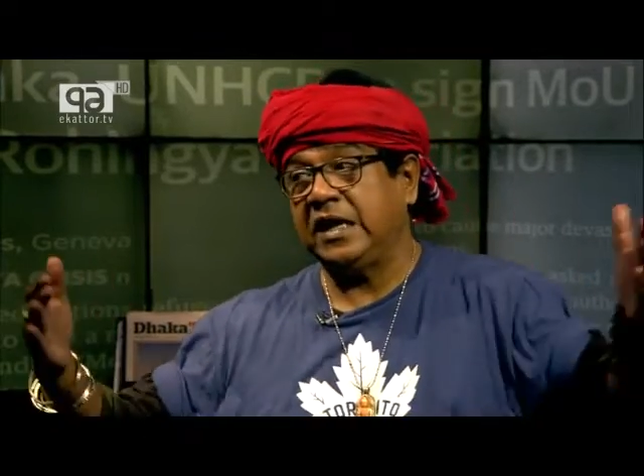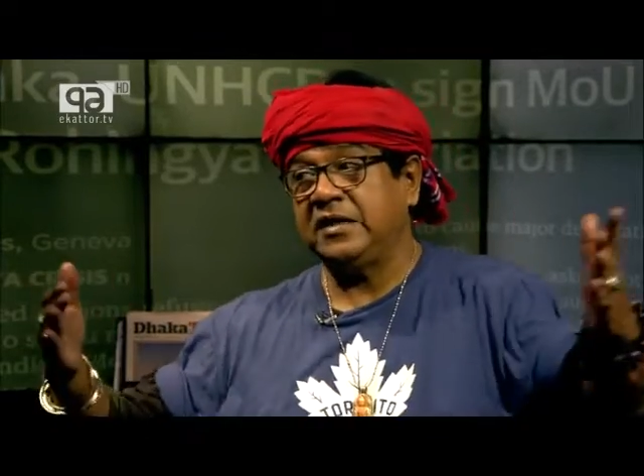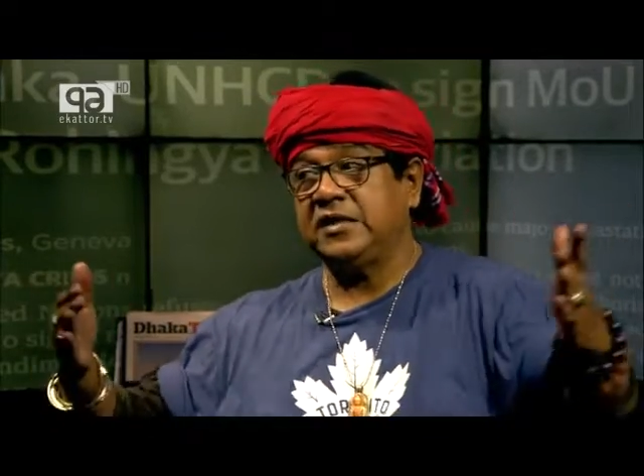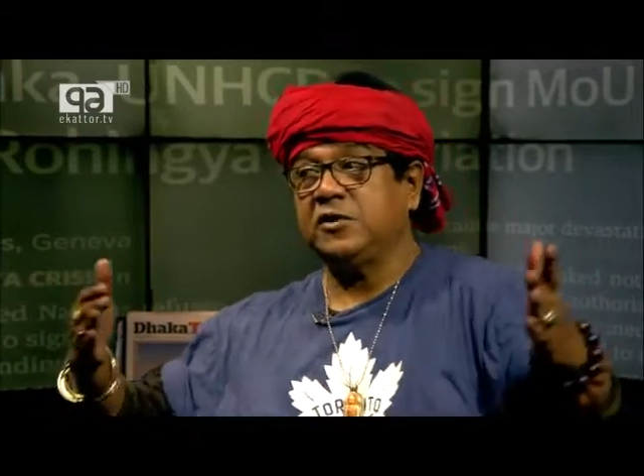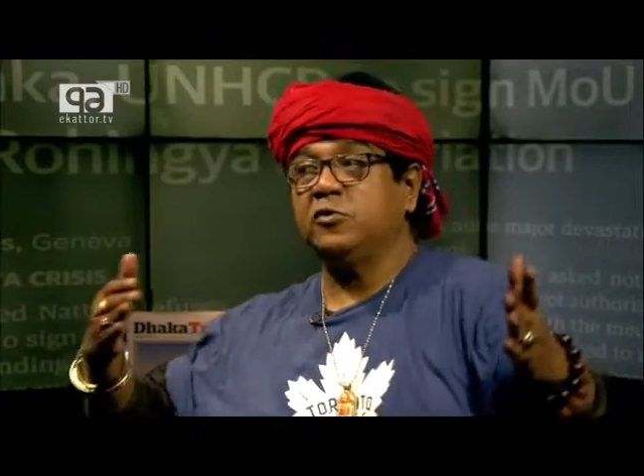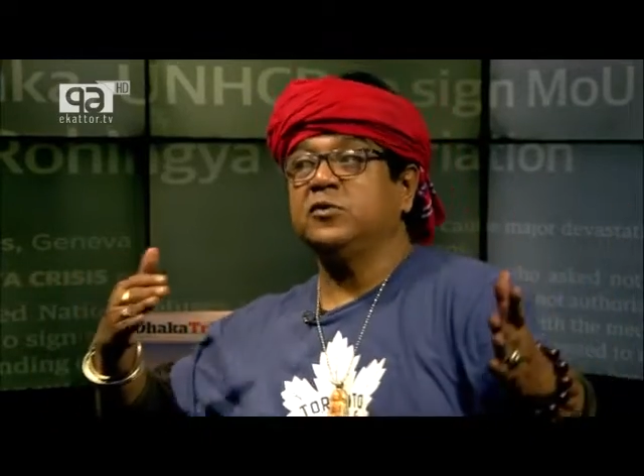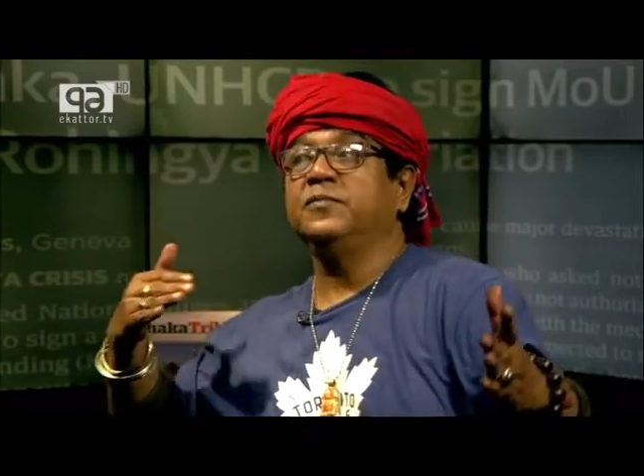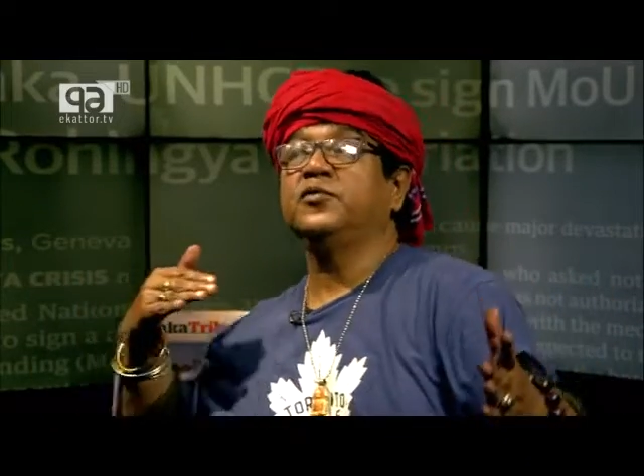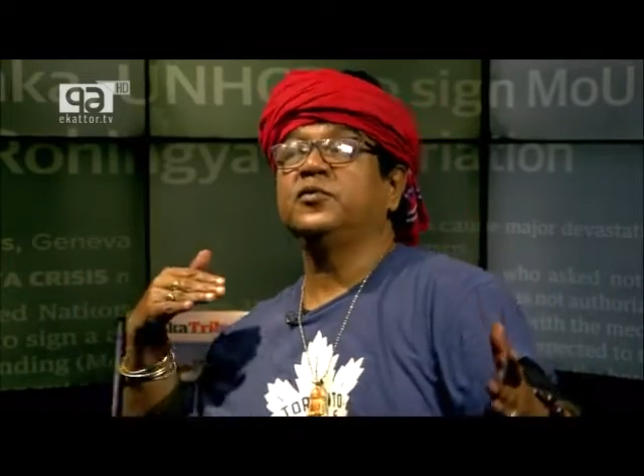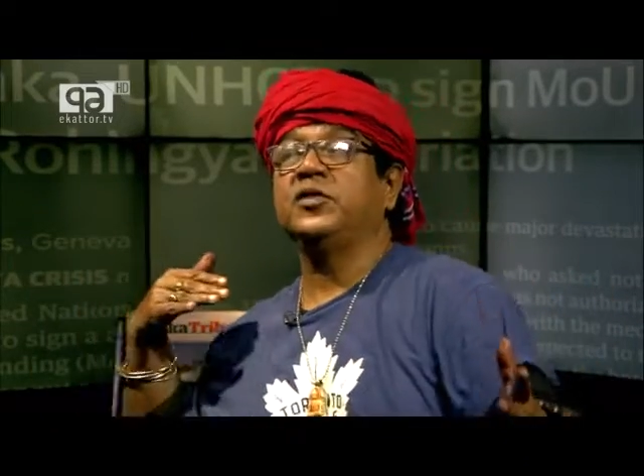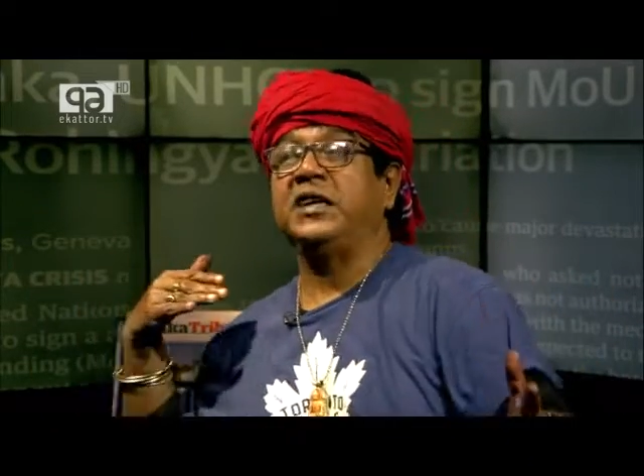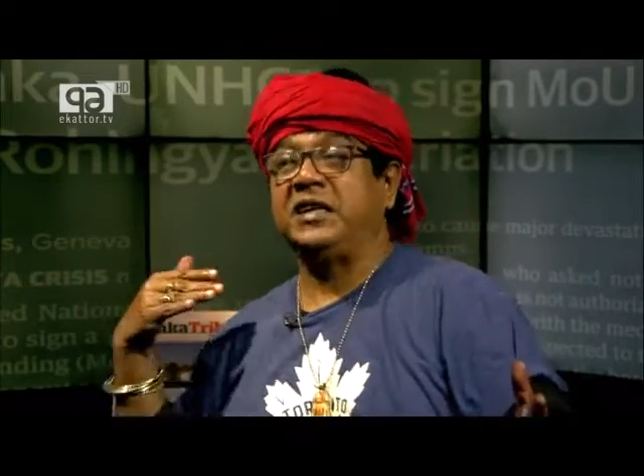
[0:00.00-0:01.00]
and this goes on for
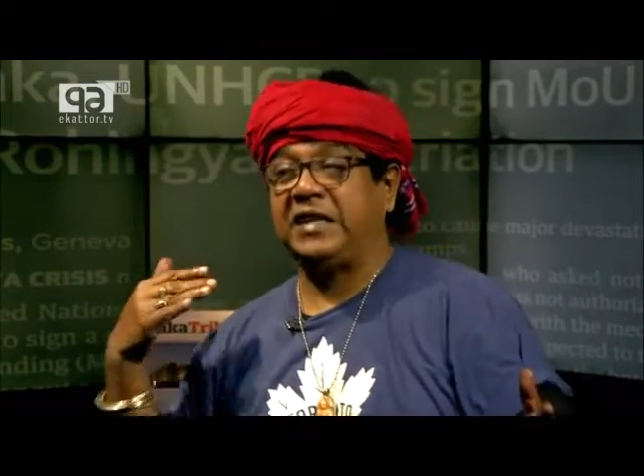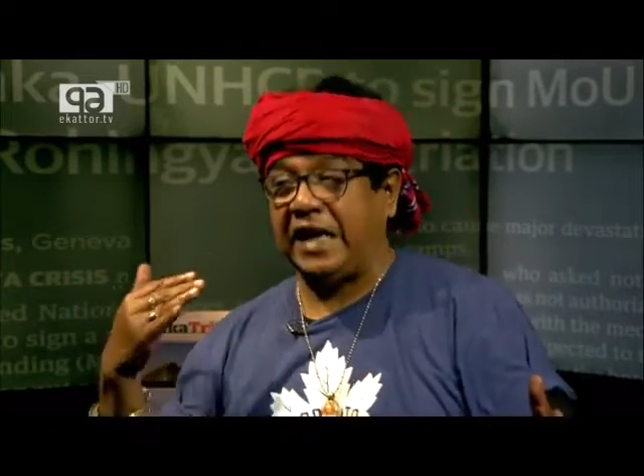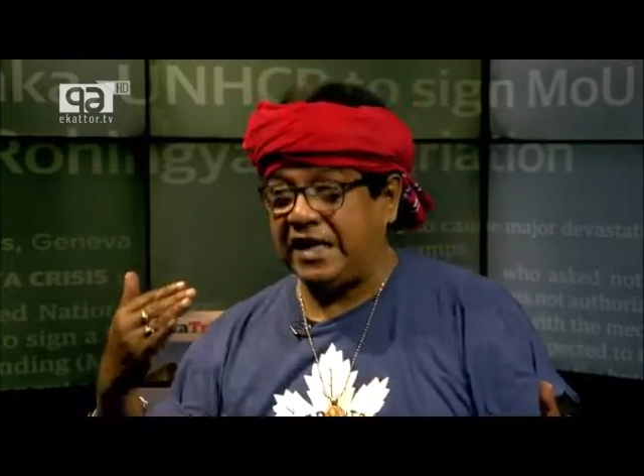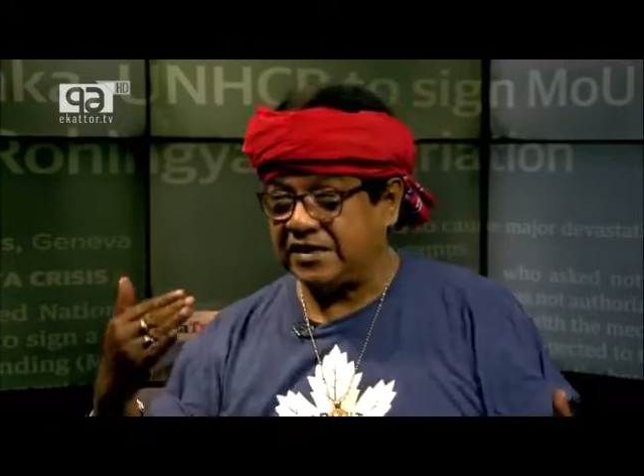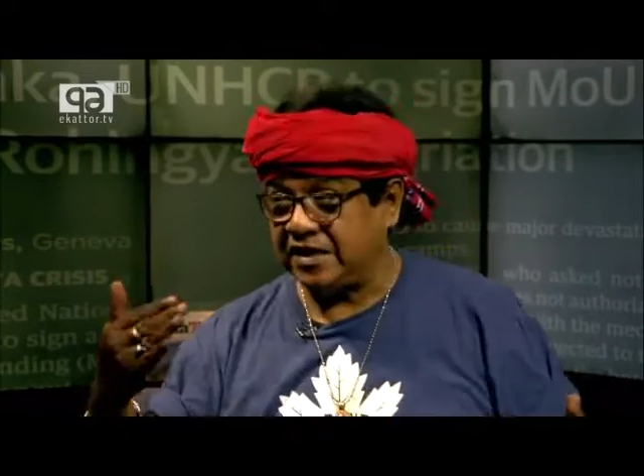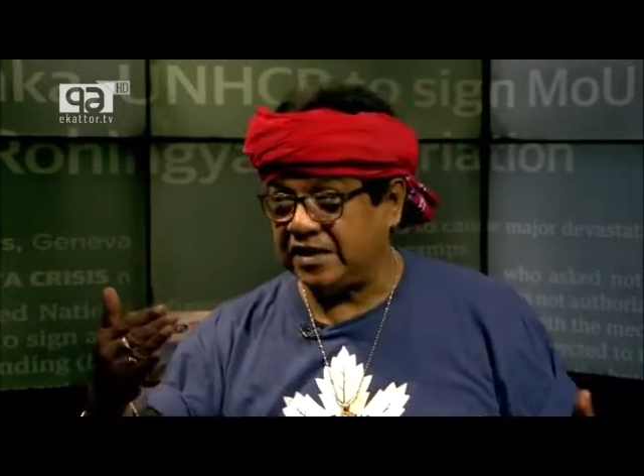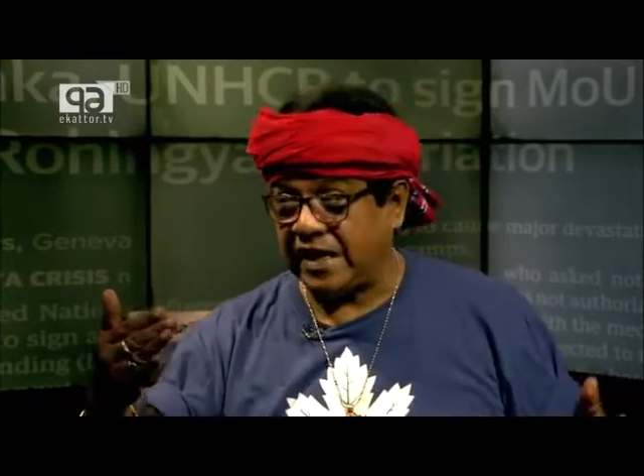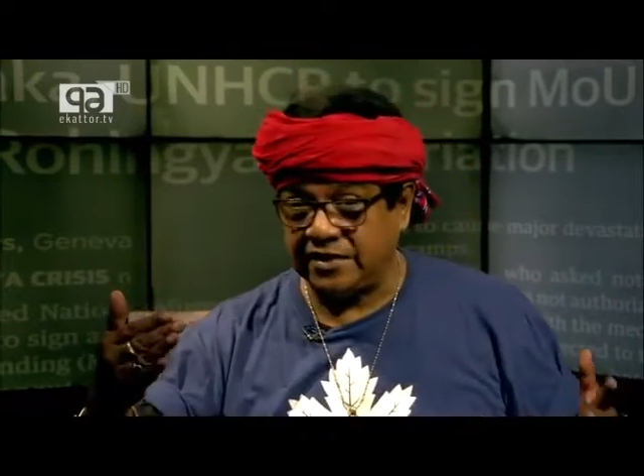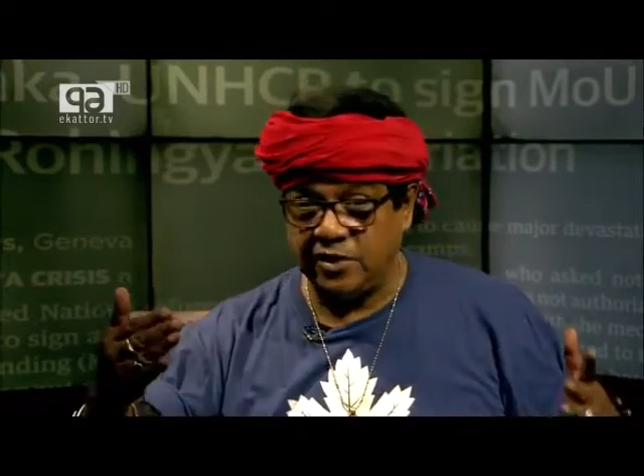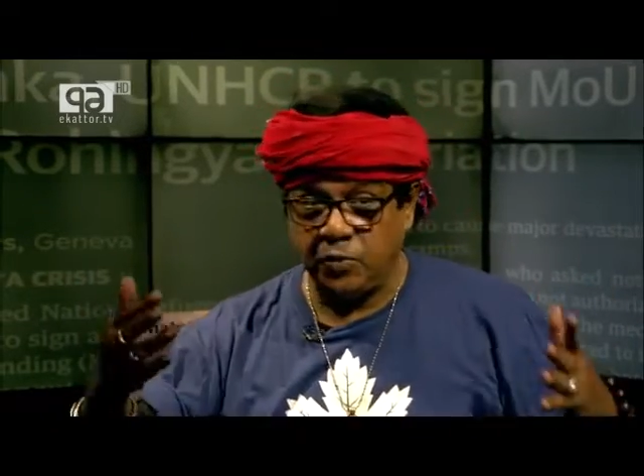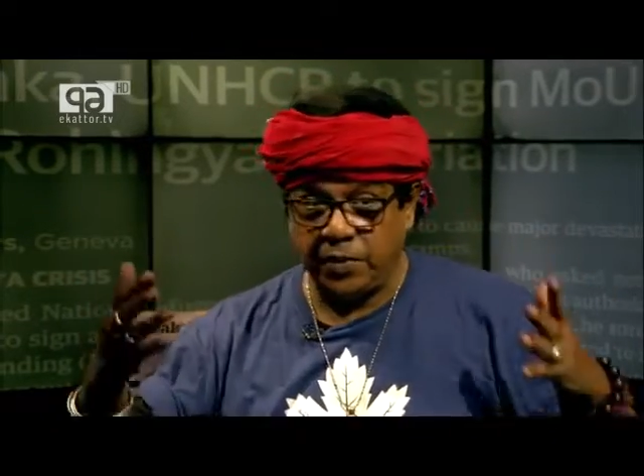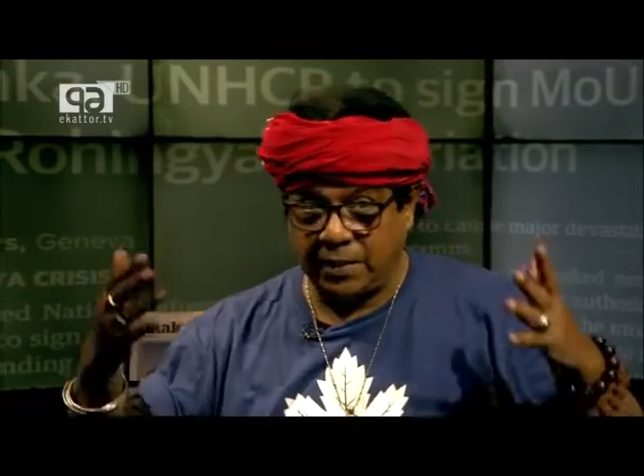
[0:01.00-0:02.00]
3 days and night
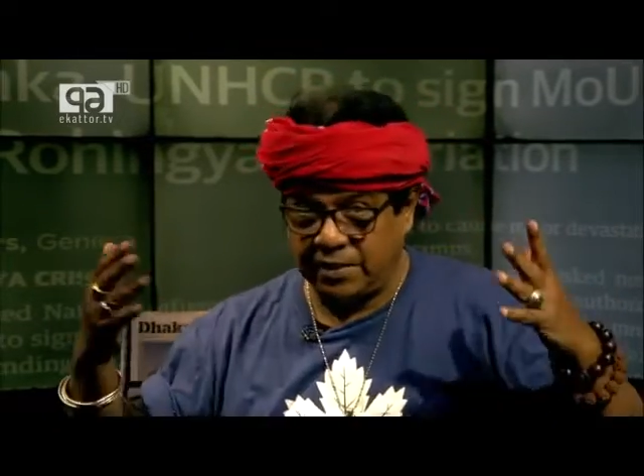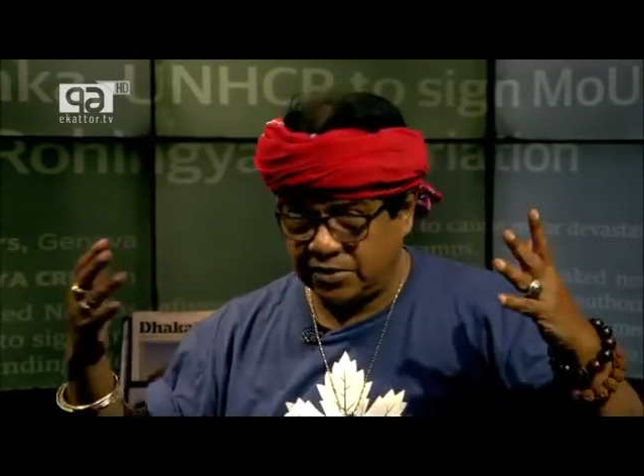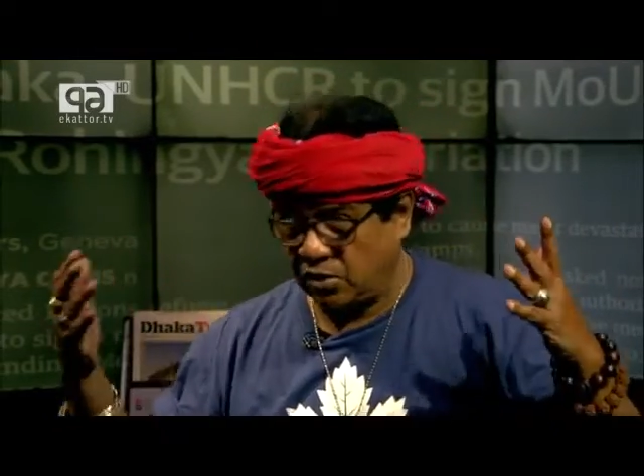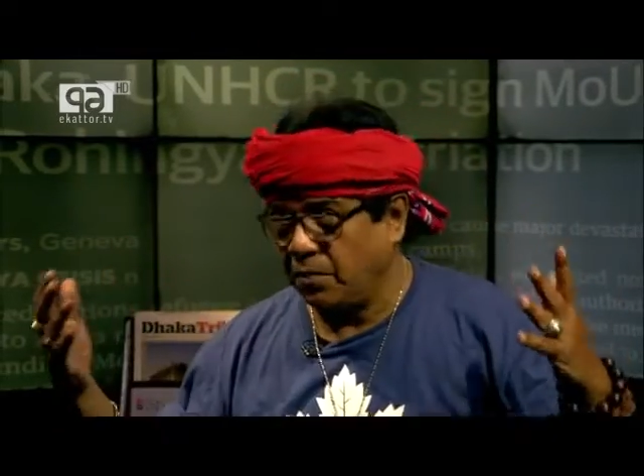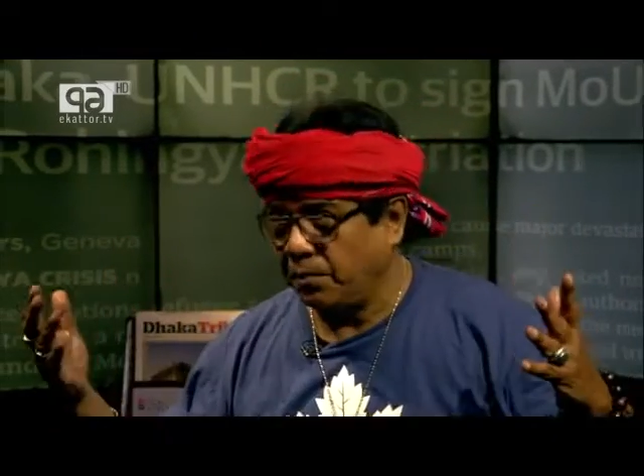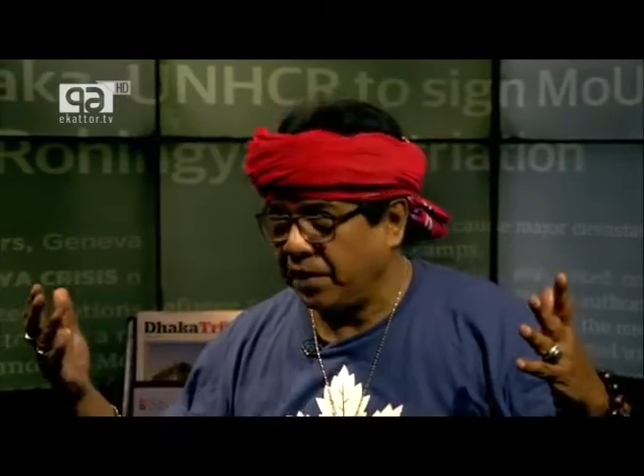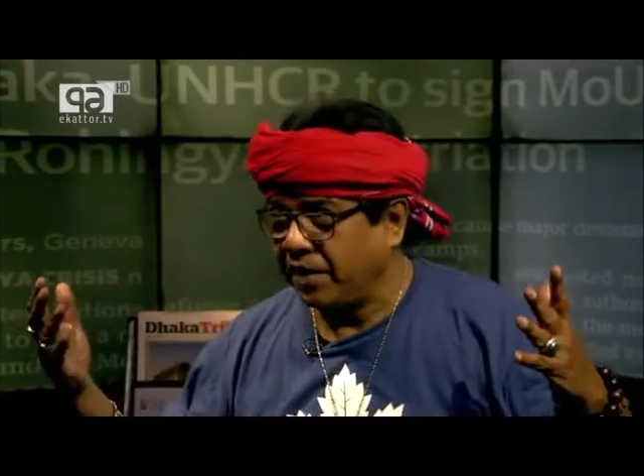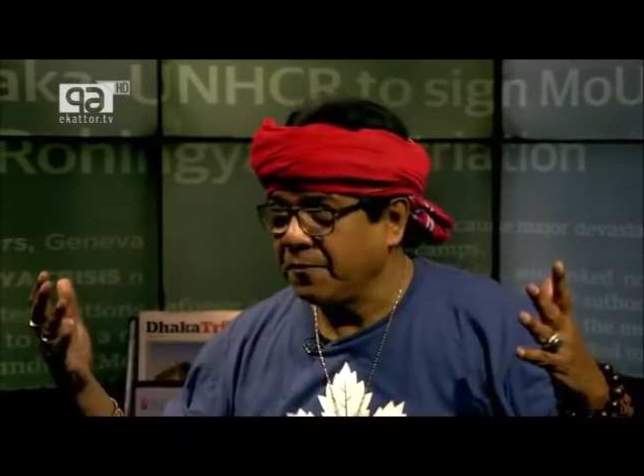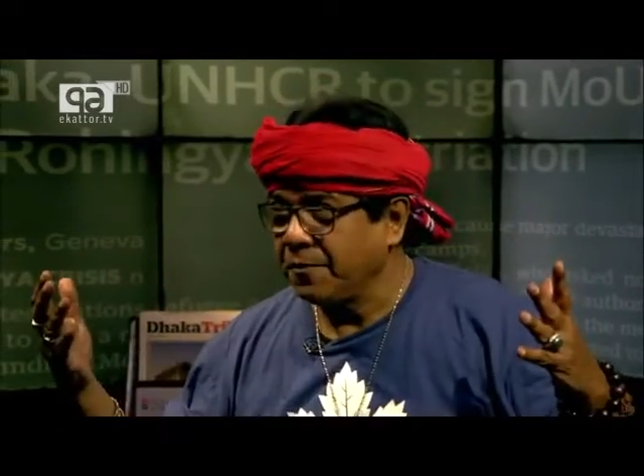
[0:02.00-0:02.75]
till you become a zombie.